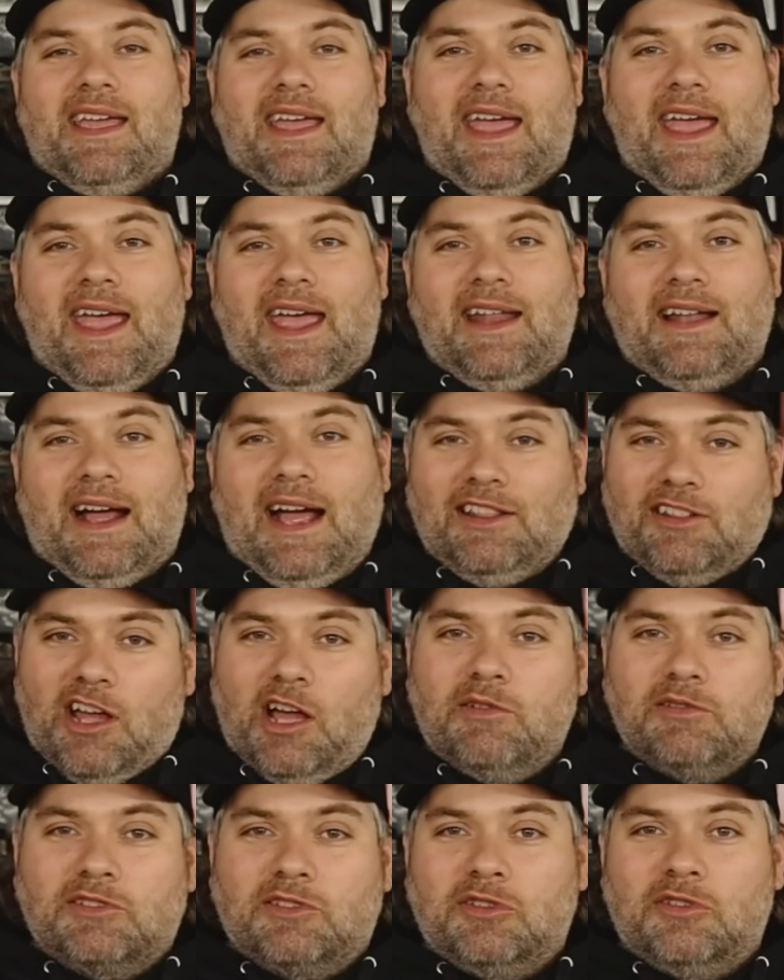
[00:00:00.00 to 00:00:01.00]
And I
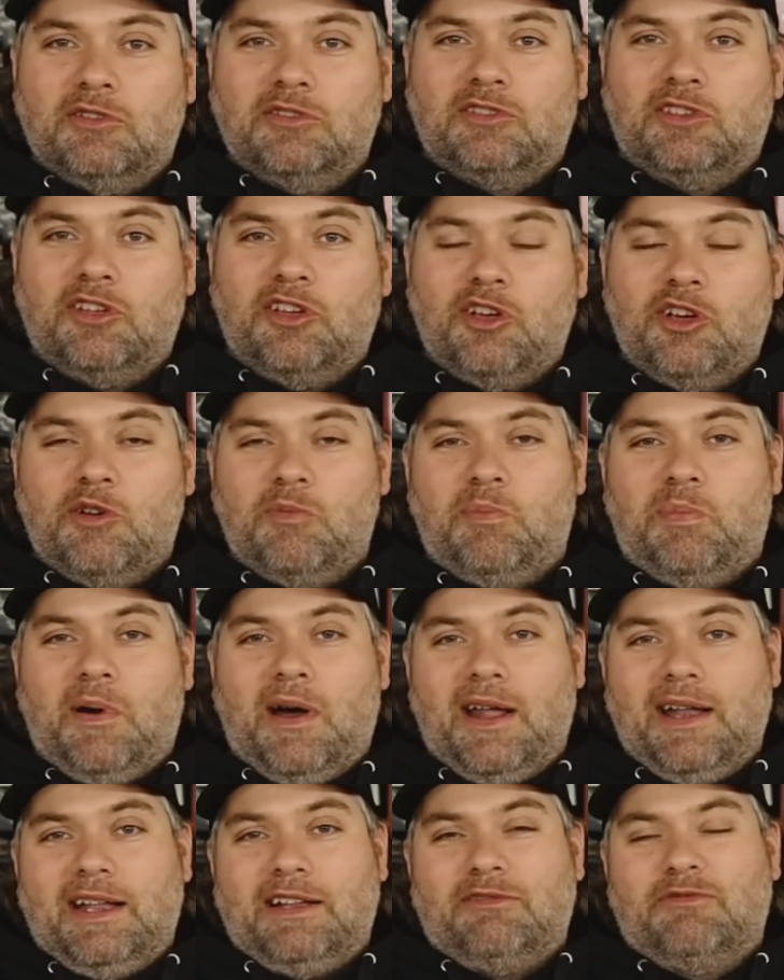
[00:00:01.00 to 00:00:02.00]
thought it was cool too,
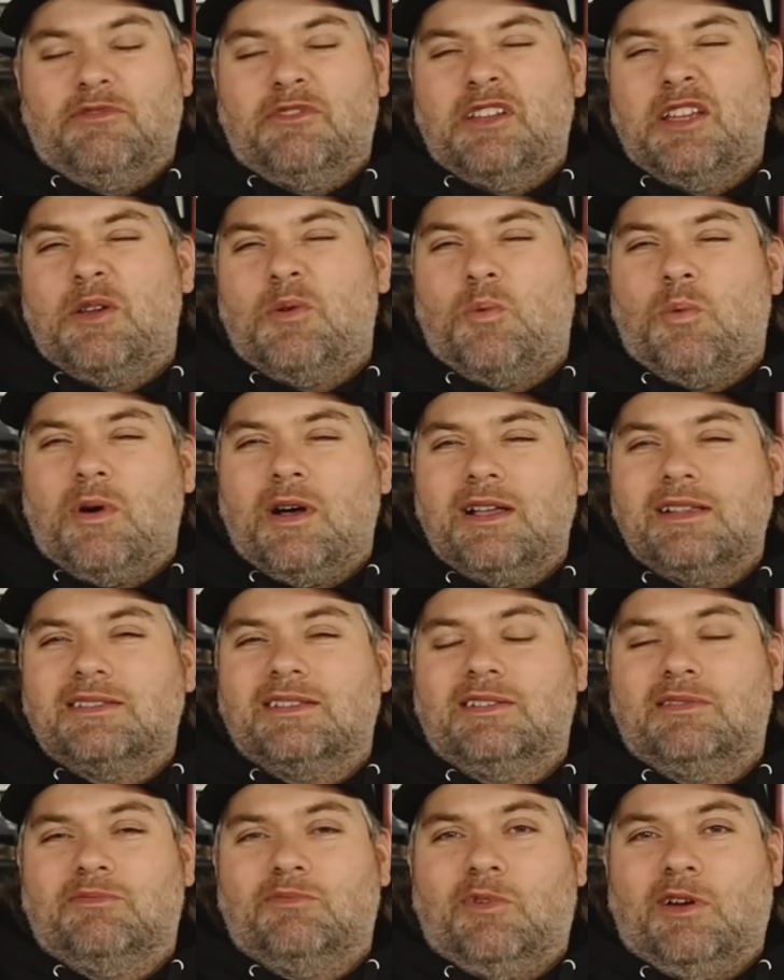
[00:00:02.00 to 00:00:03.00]
but it really
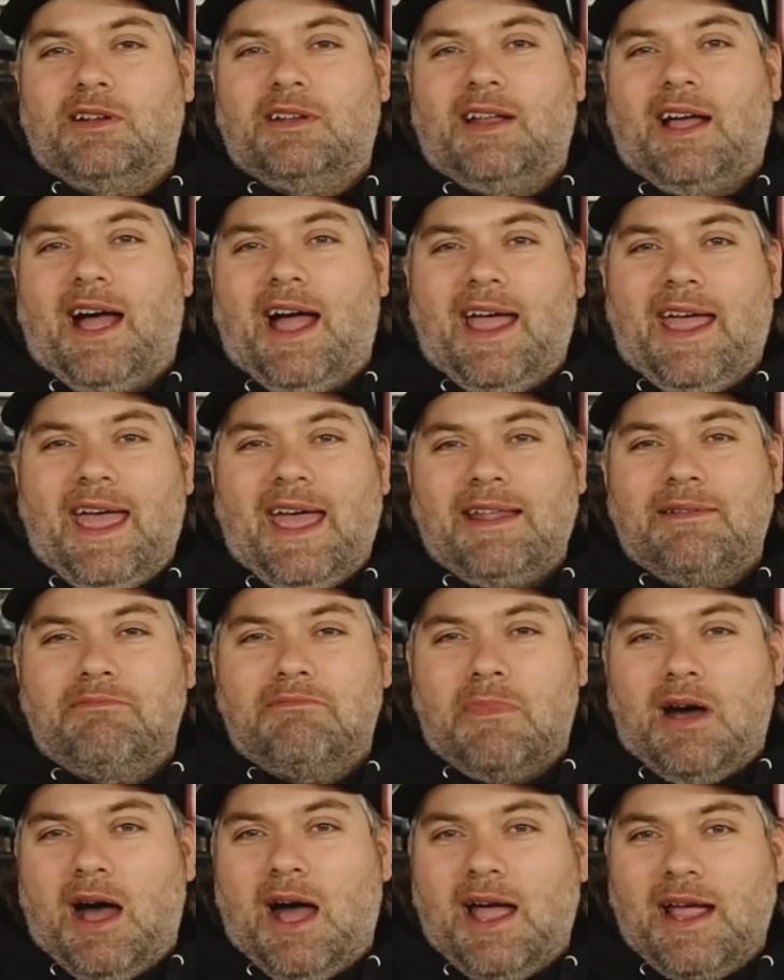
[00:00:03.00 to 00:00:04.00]
wasn't what I had in
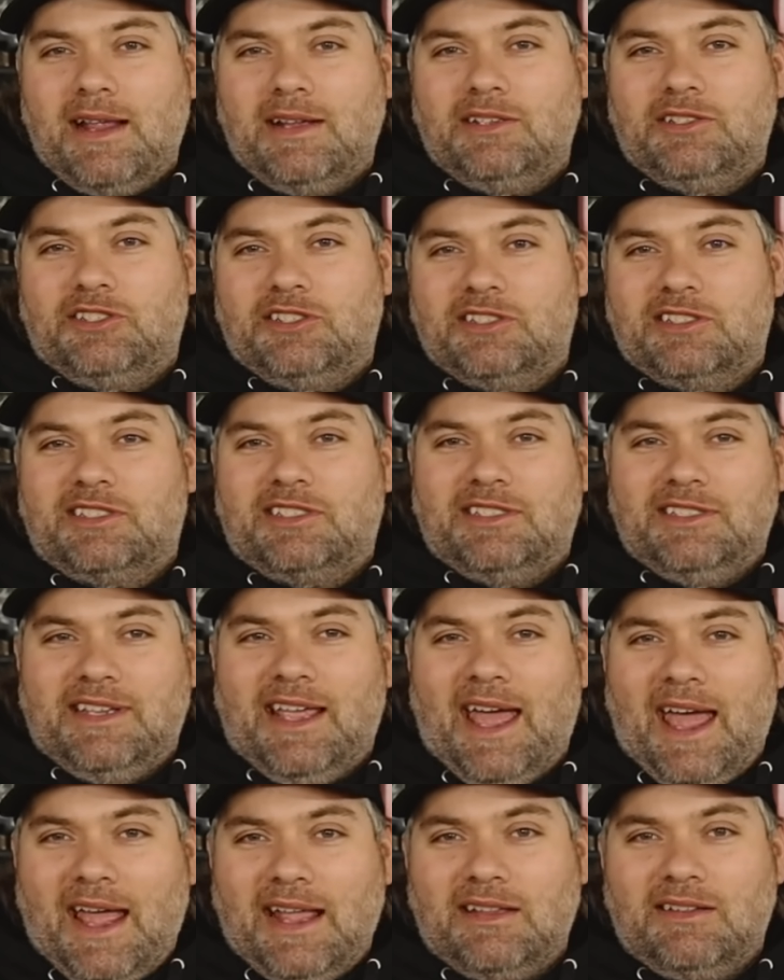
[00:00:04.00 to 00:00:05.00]
mind just
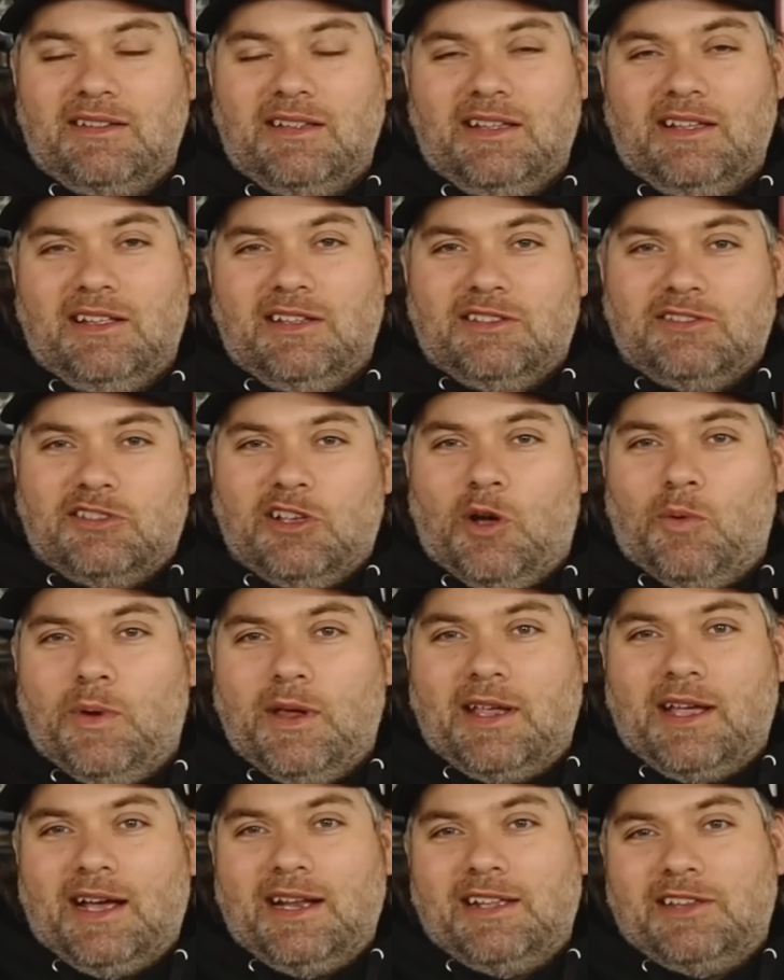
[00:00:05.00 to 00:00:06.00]
yet. So
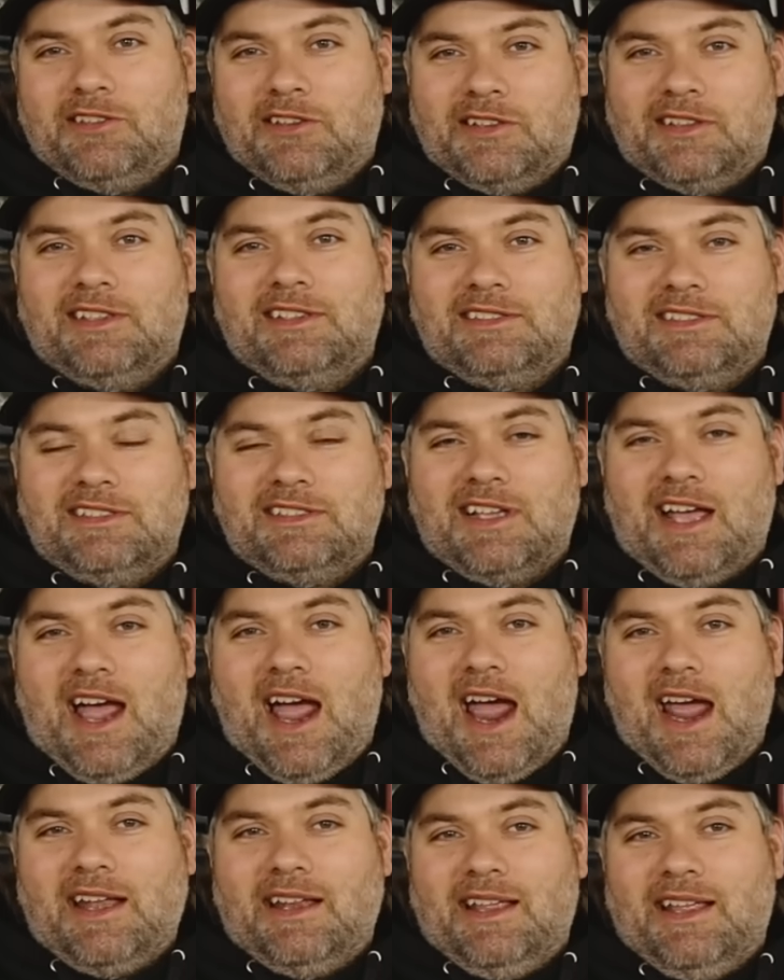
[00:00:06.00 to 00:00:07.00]
we kind of took this
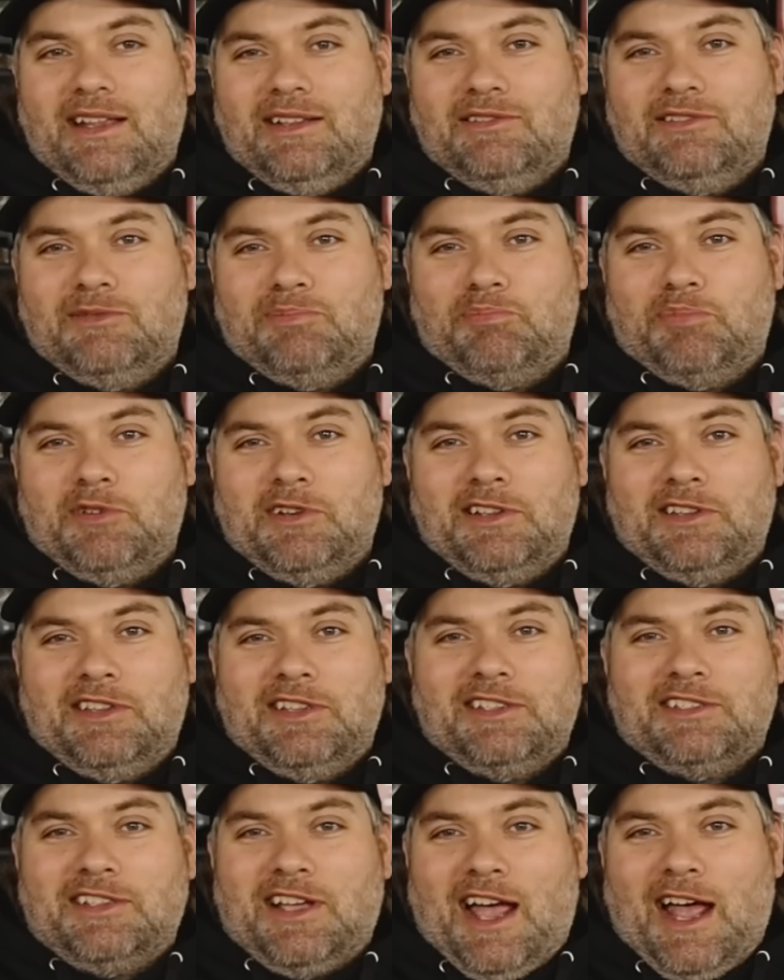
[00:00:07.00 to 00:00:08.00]
design and just put it to
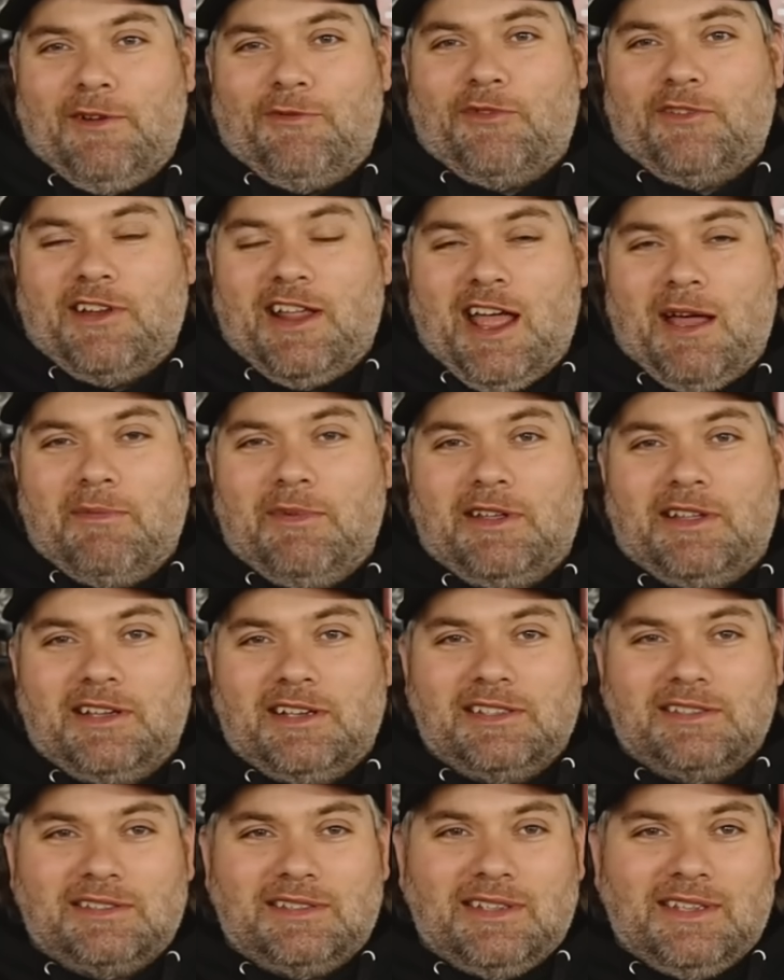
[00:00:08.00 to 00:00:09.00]
the side for now
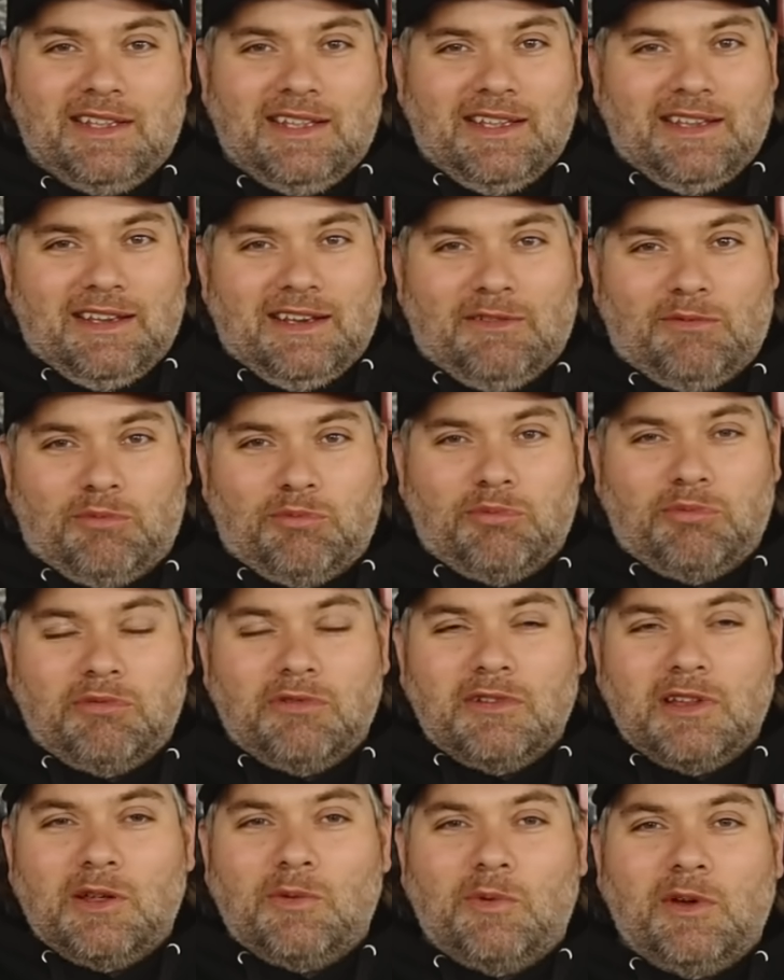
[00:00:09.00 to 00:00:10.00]
because it
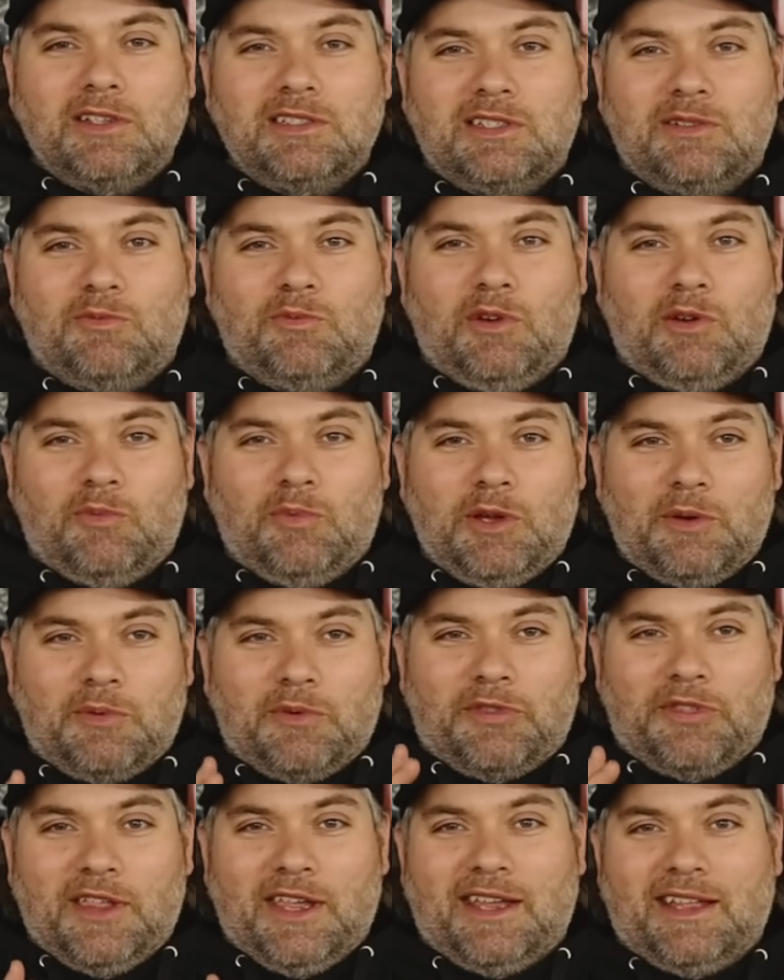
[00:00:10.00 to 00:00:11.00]
really wasn't what we
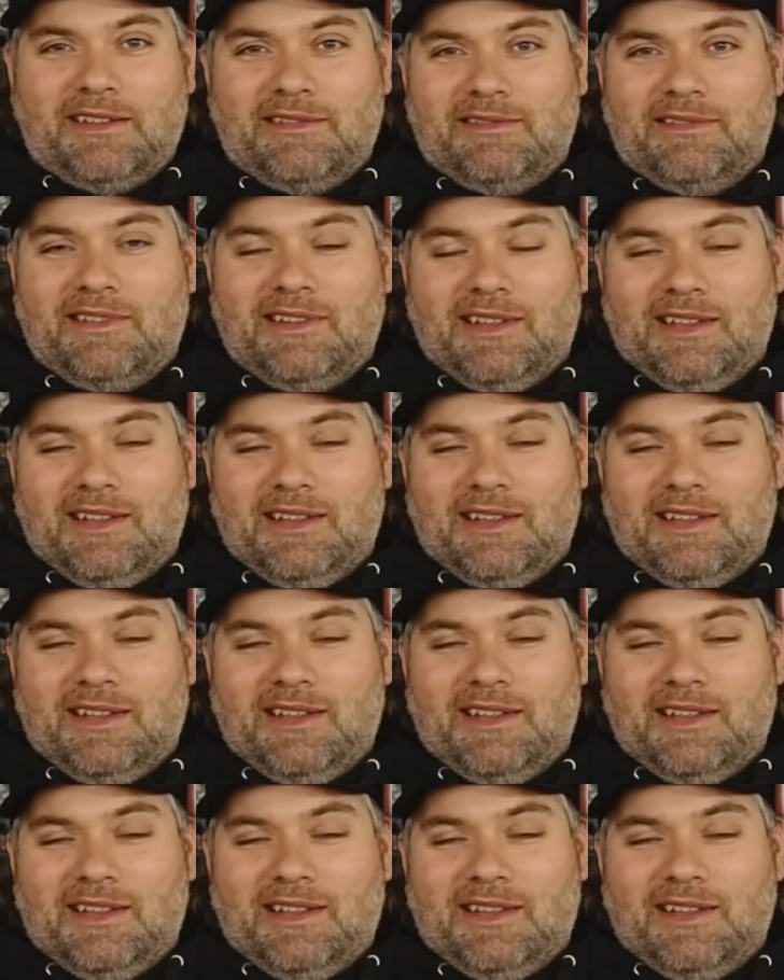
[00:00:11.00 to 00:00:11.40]
were thinking.